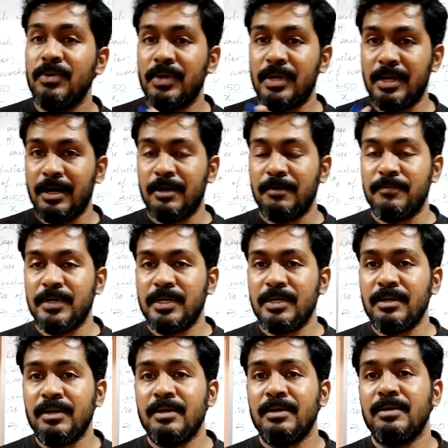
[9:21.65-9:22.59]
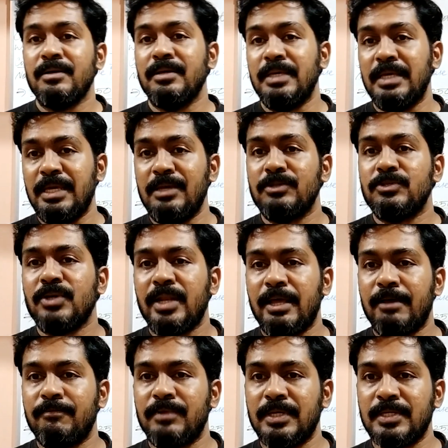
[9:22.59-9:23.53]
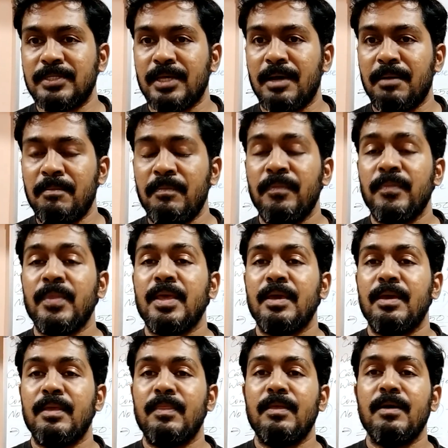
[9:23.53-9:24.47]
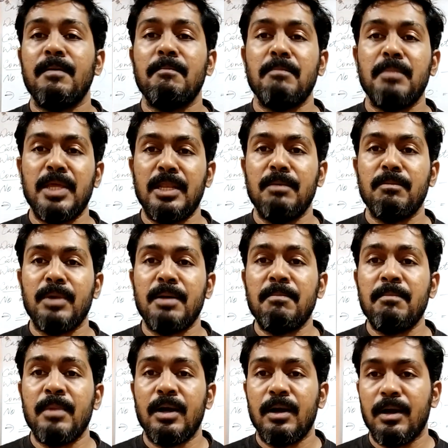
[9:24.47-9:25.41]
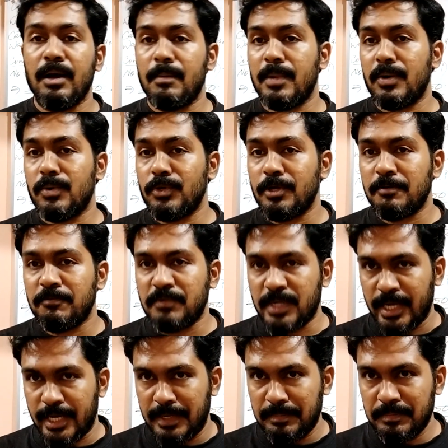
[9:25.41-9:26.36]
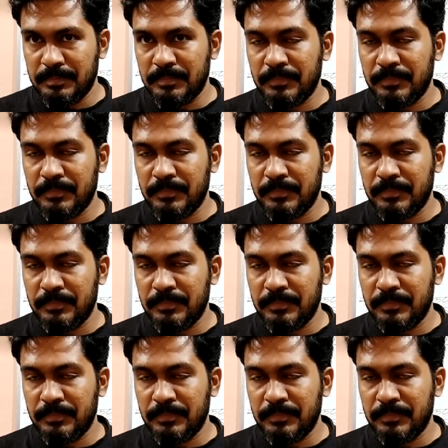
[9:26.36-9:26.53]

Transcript: cover each and every sum in the minimum amount of time,